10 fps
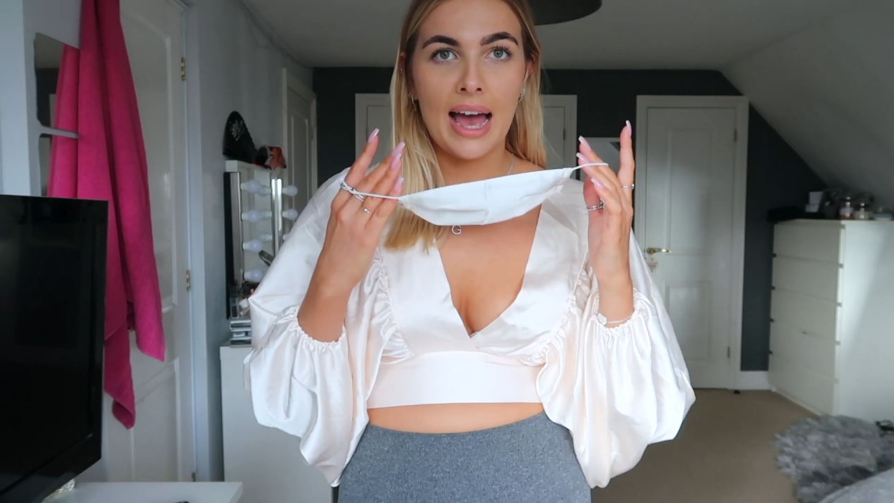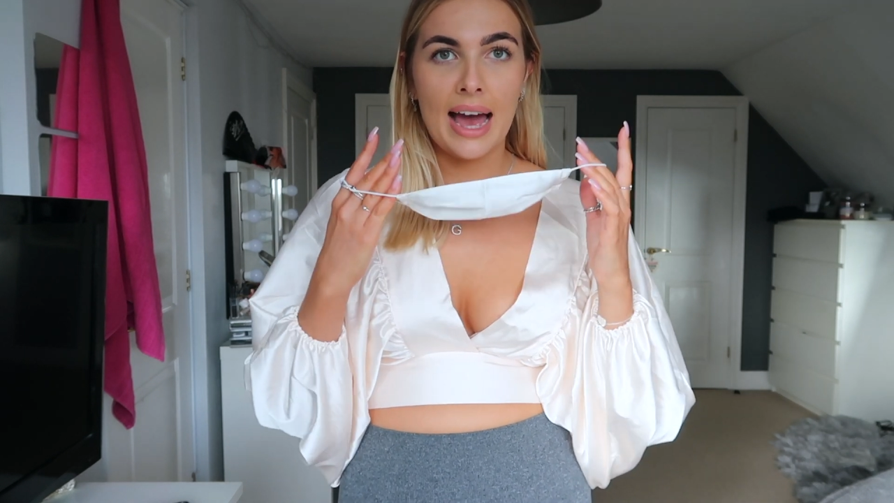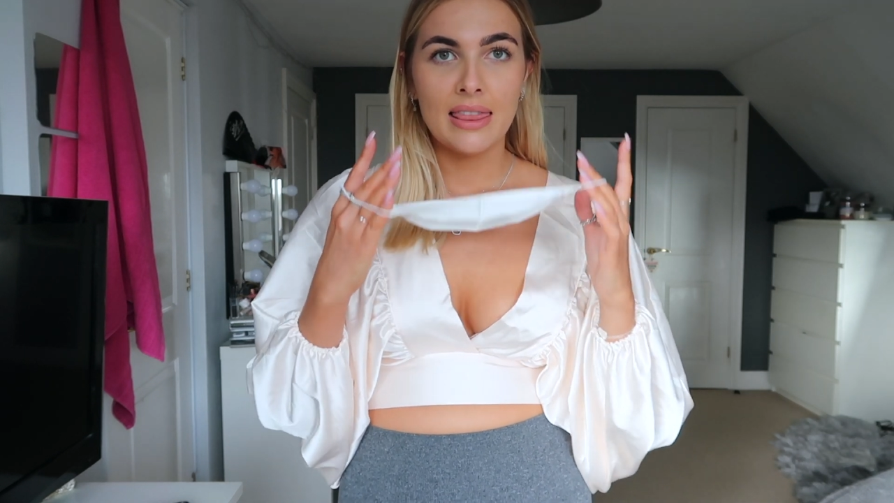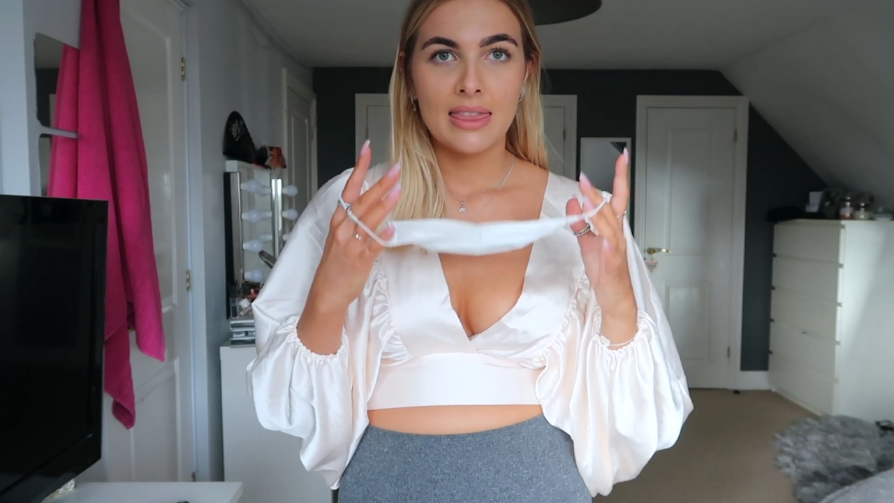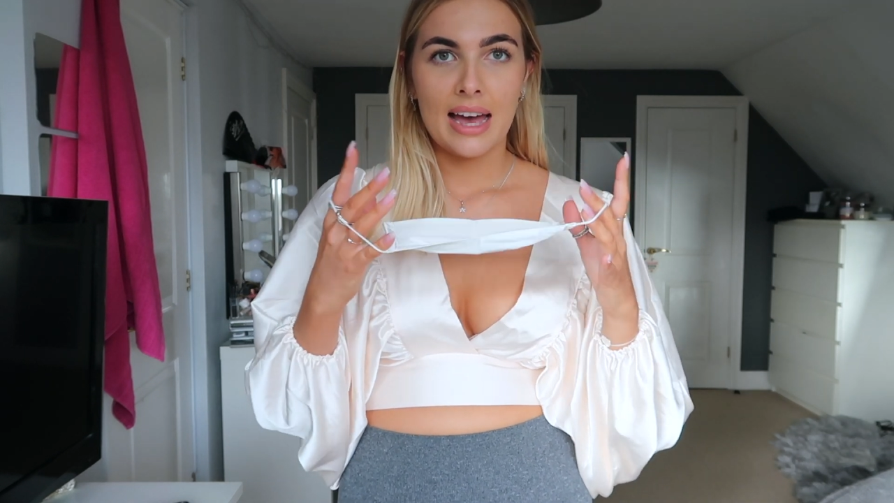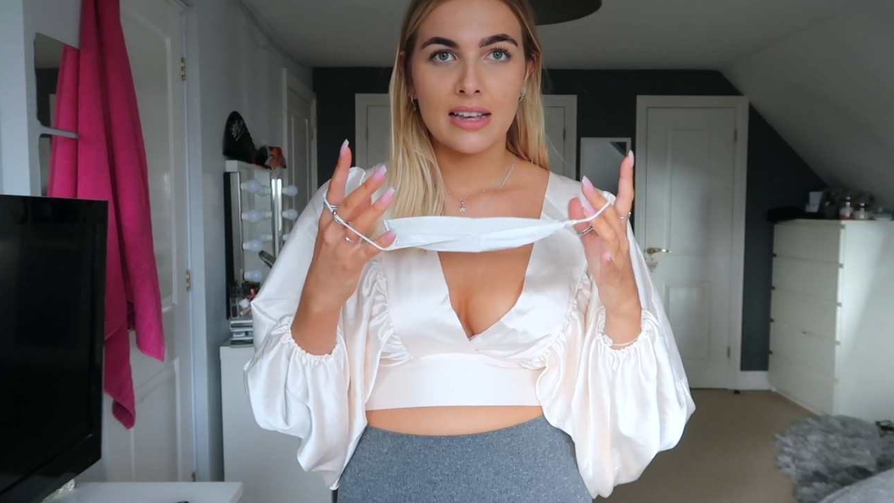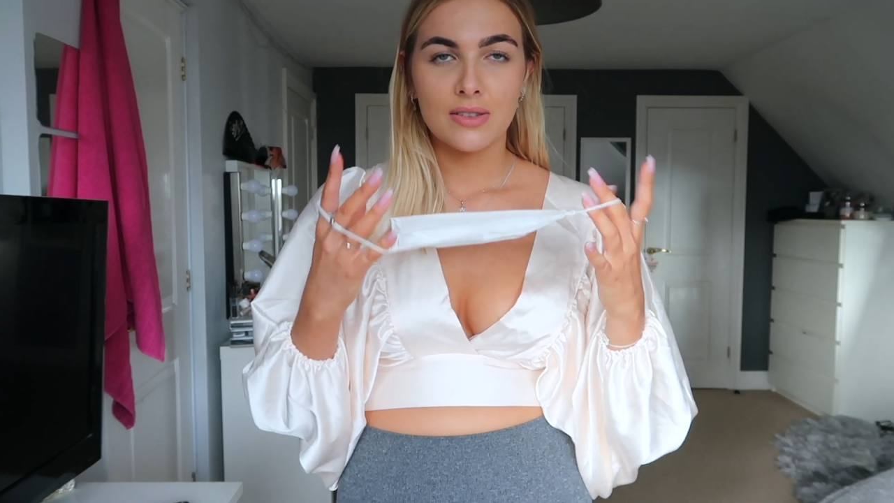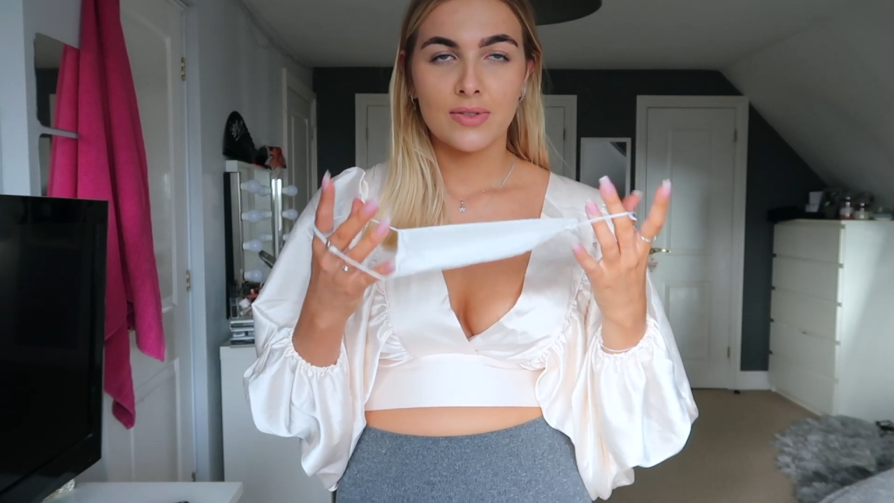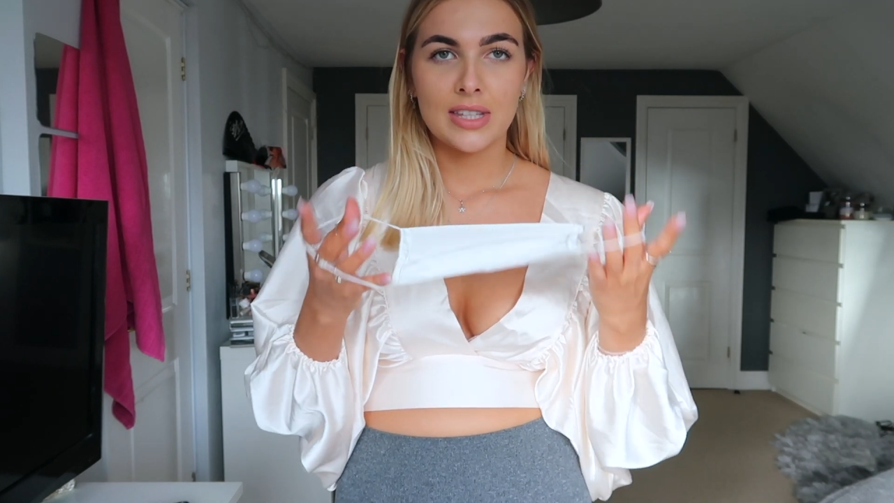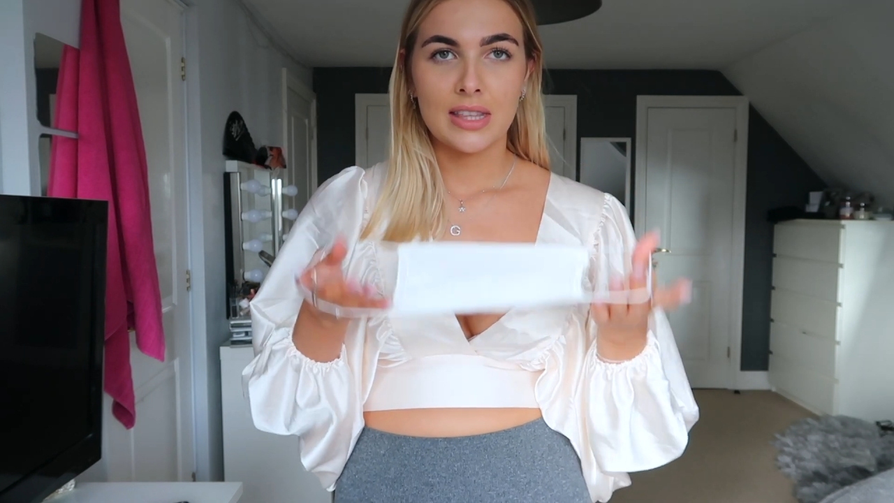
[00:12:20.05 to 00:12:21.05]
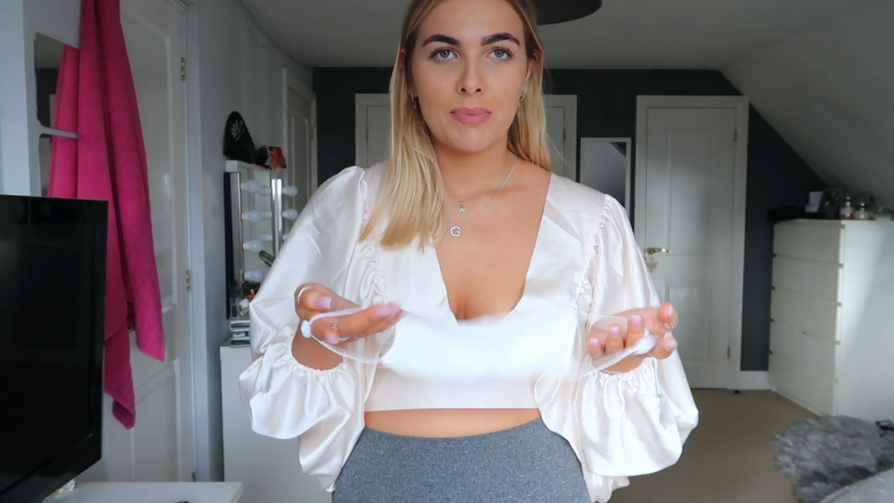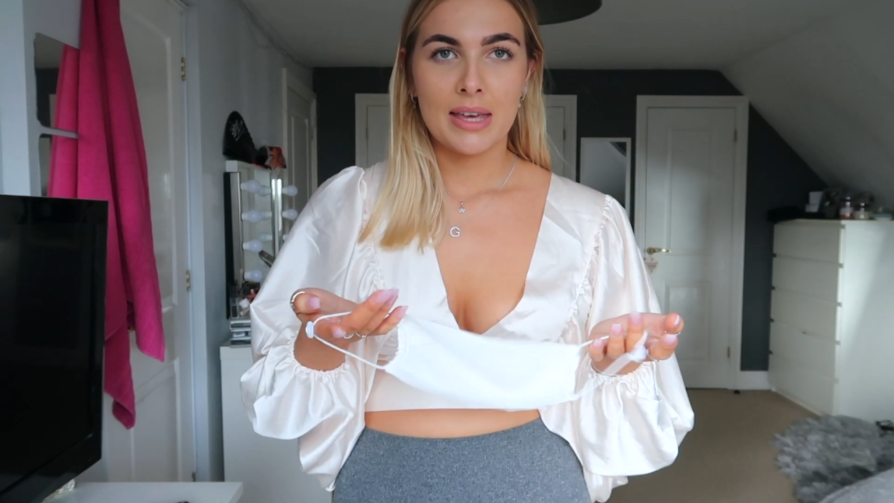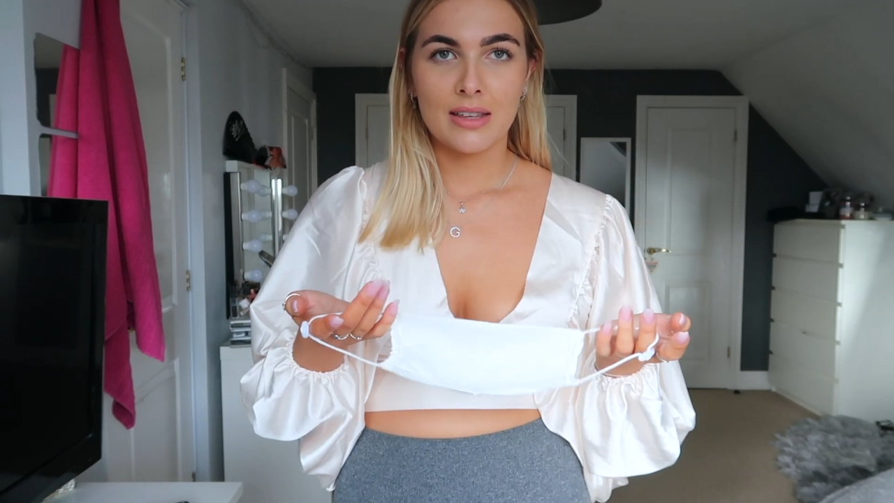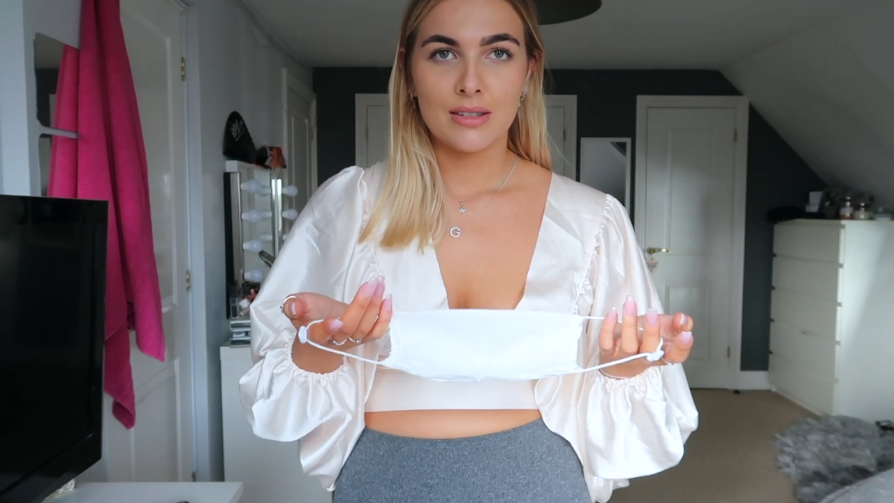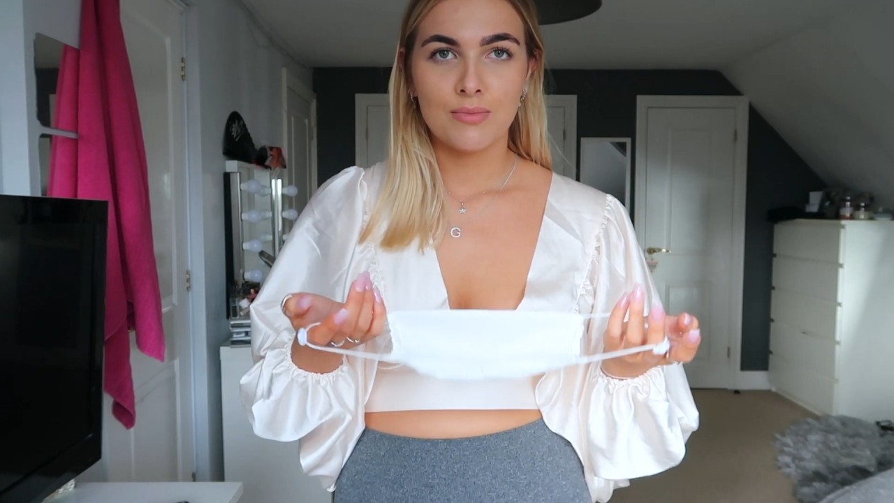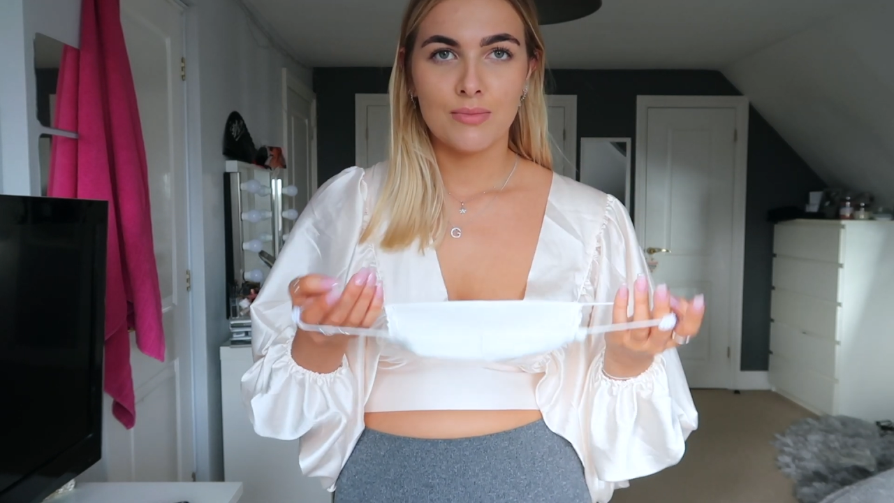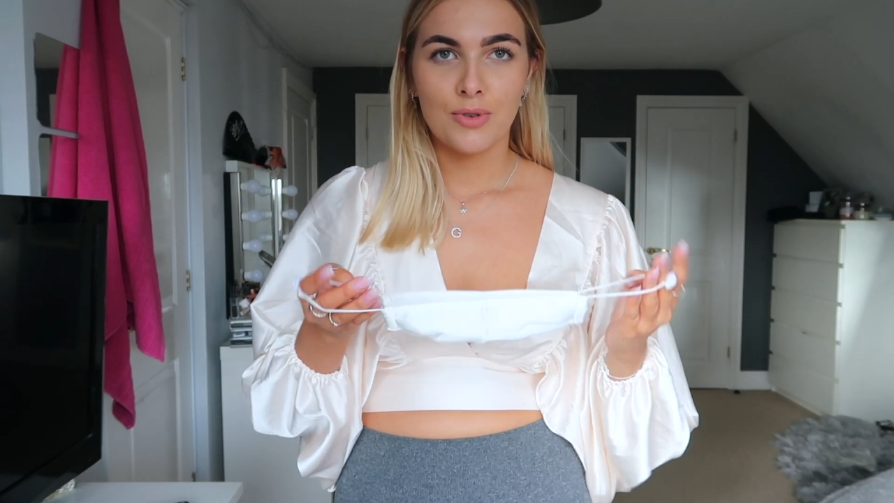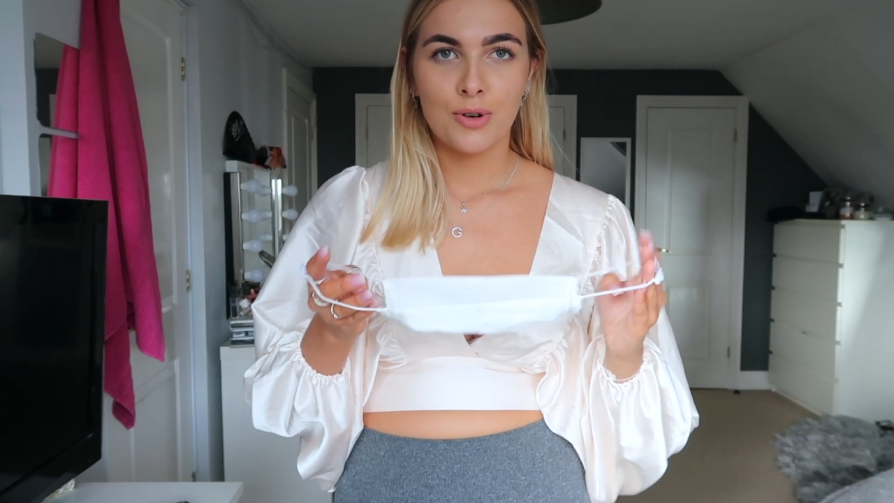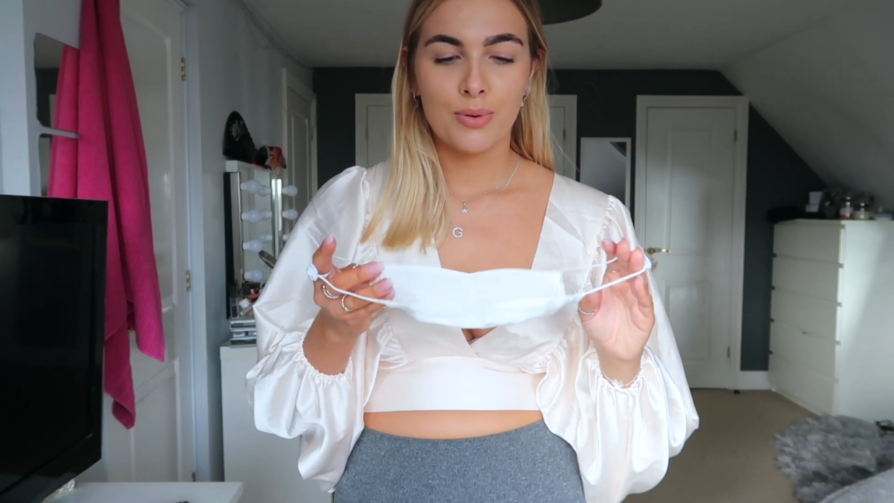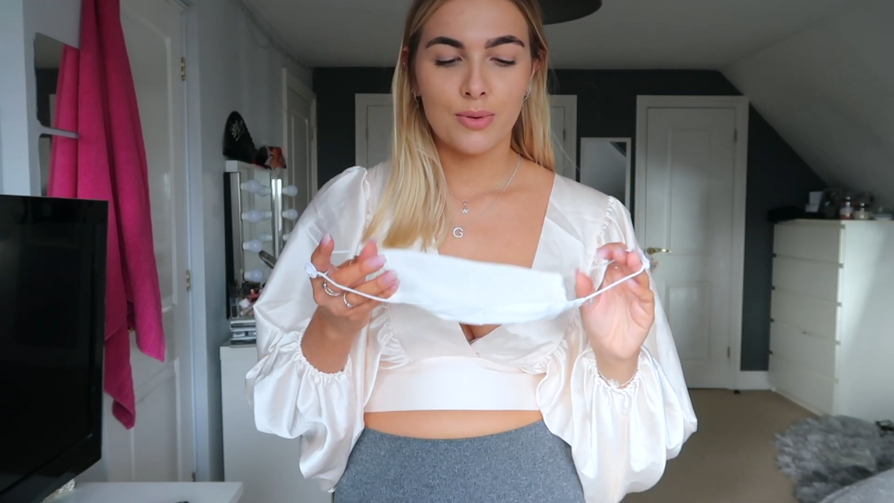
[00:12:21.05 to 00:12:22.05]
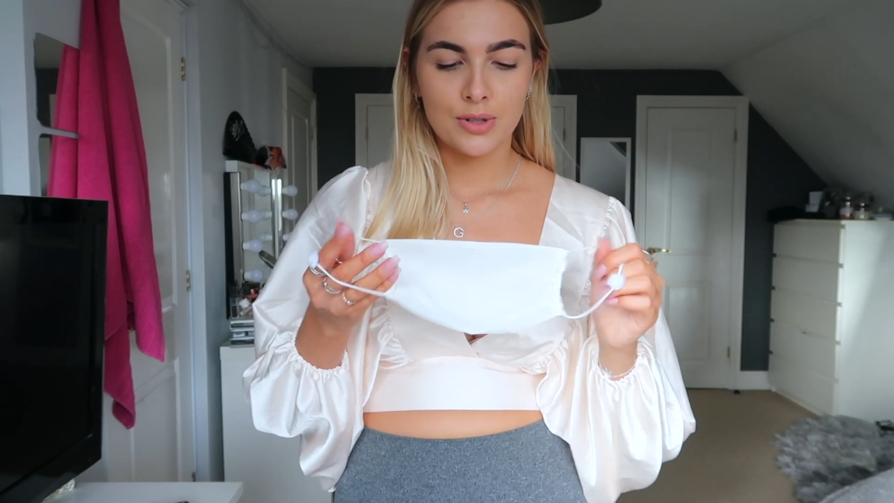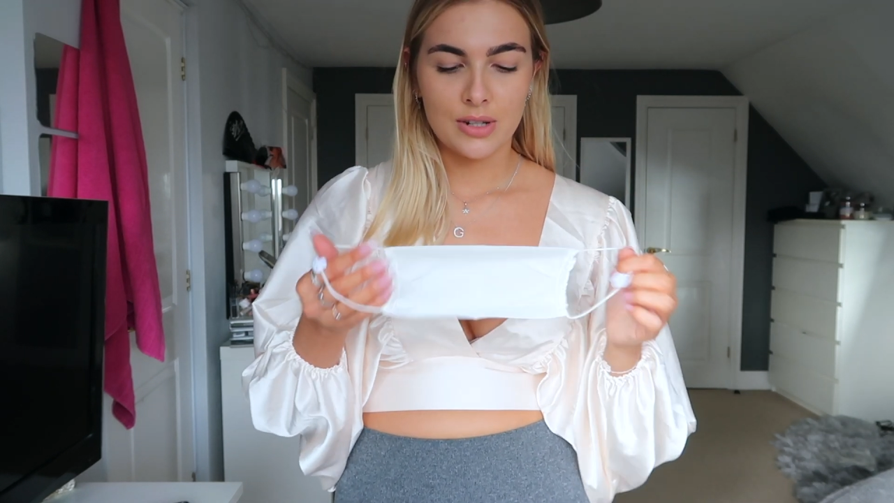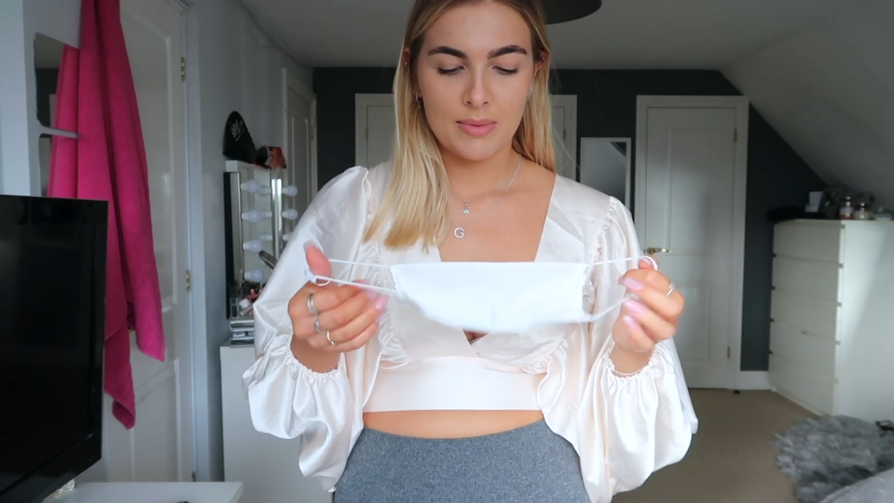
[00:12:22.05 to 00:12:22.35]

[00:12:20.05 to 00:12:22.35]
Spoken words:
And that's obviously the bit that's more important.